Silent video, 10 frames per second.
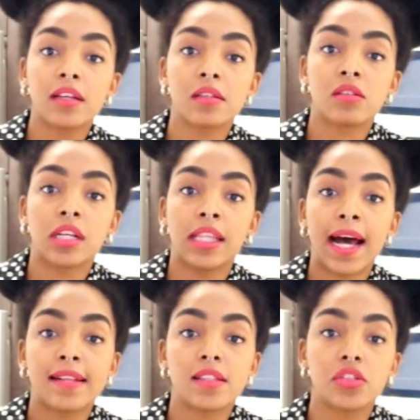is going to
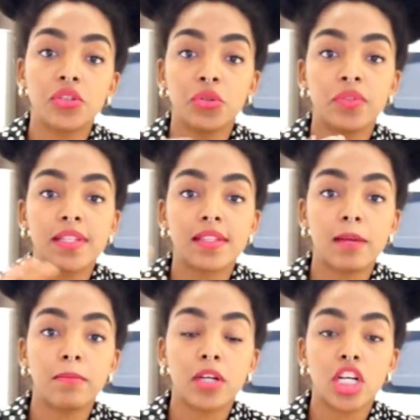last till
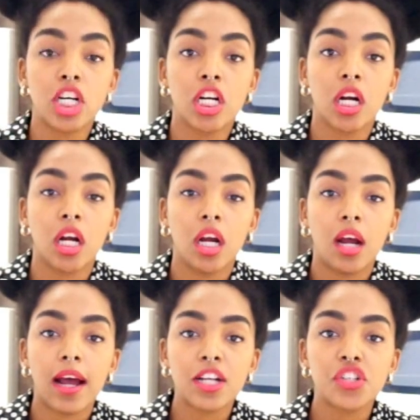December,
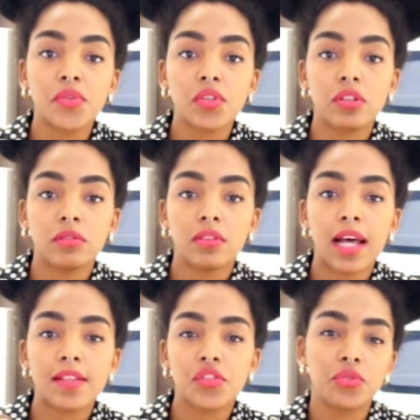actually it's going to
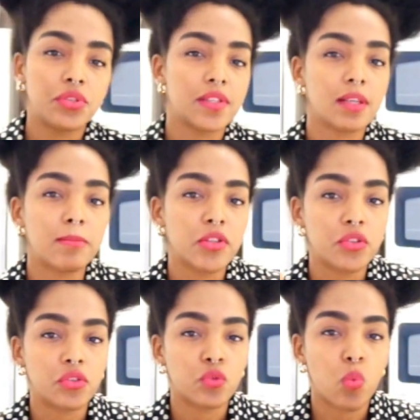last to December
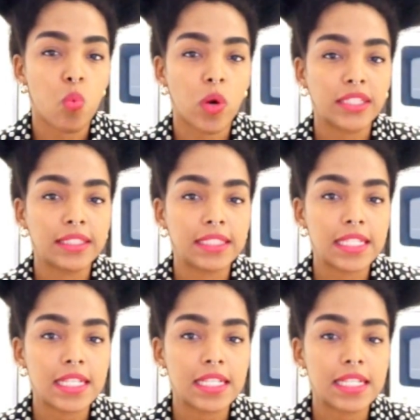the
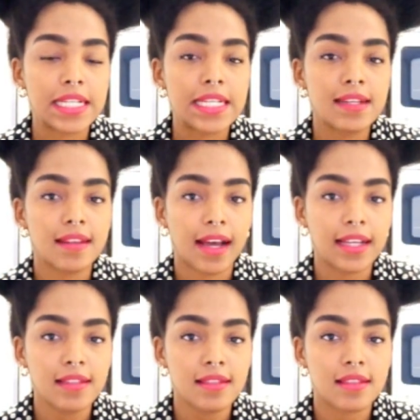
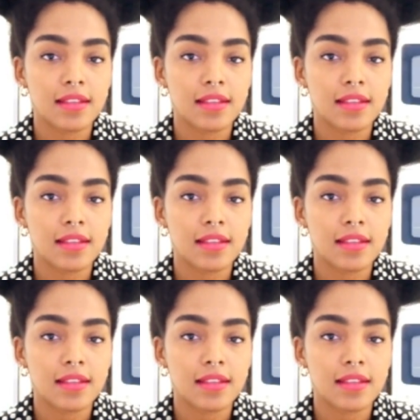29th.